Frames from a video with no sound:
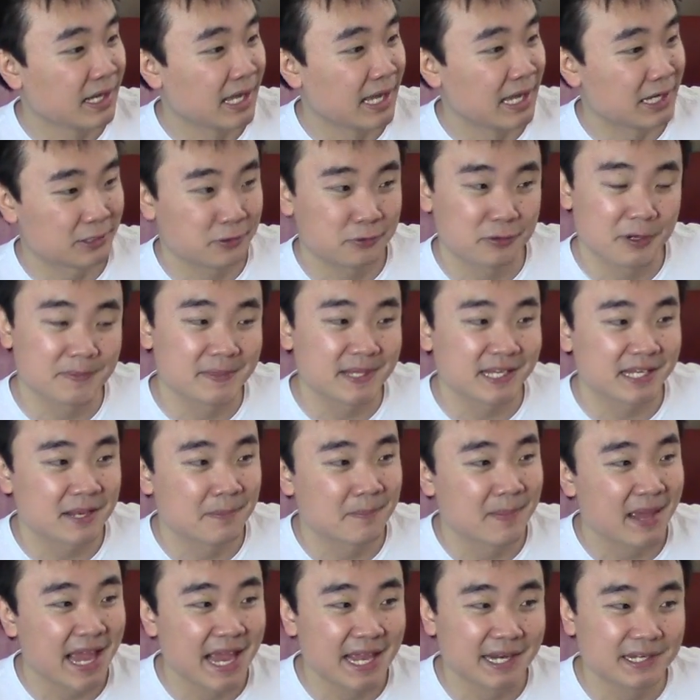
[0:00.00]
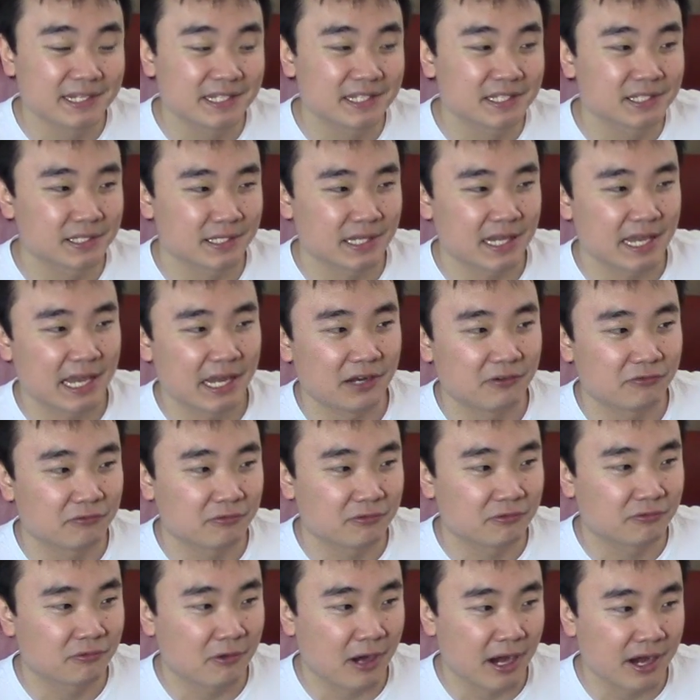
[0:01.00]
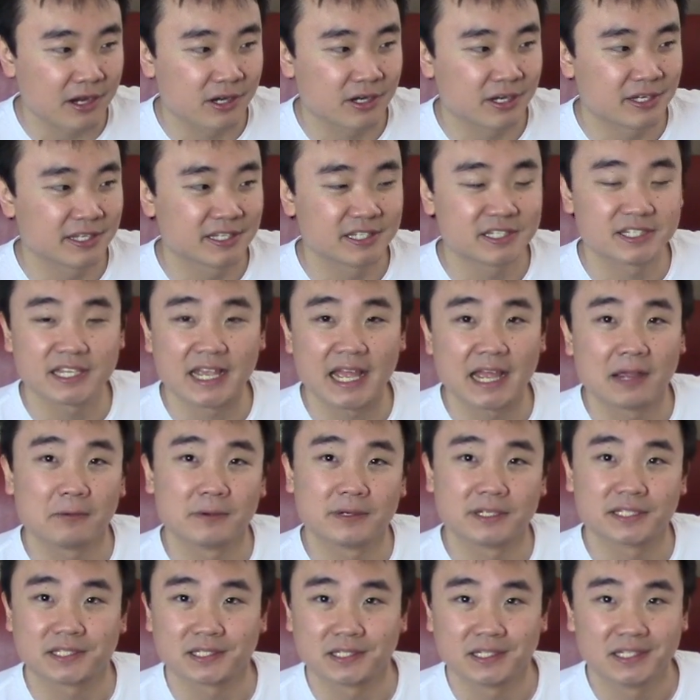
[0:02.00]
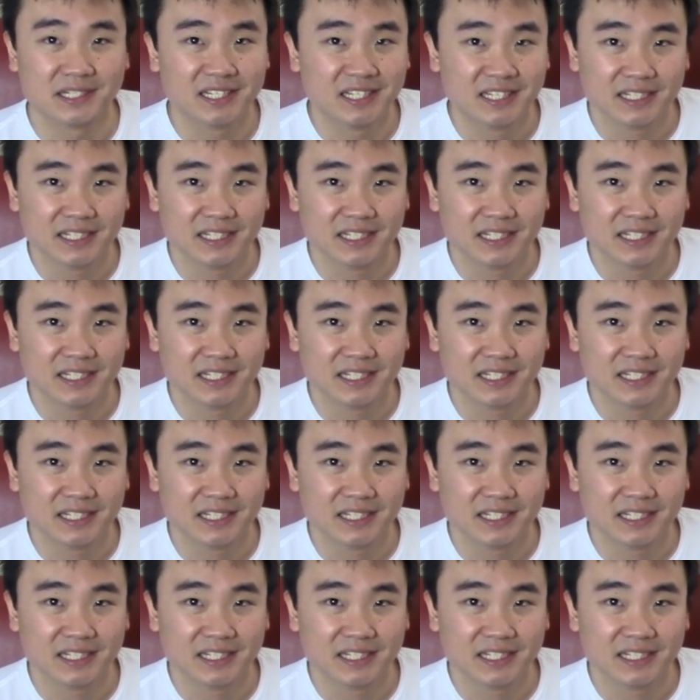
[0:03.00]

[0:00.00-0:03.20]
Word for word: Uh, Cryptic Command is a rare in this set, which